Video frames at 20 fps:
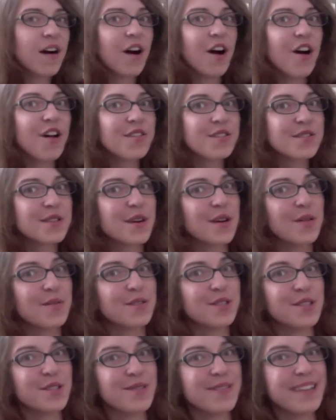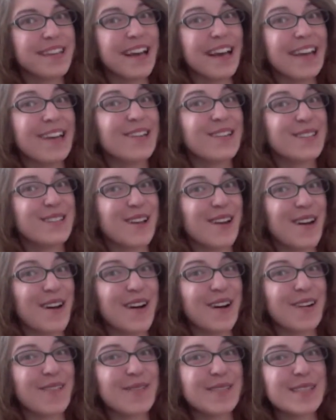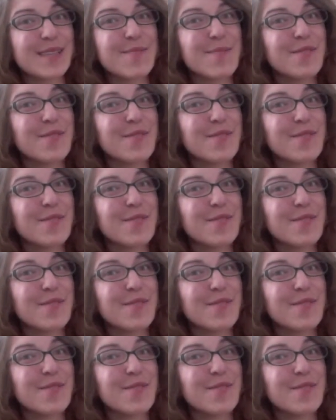Also, Julia, your song was the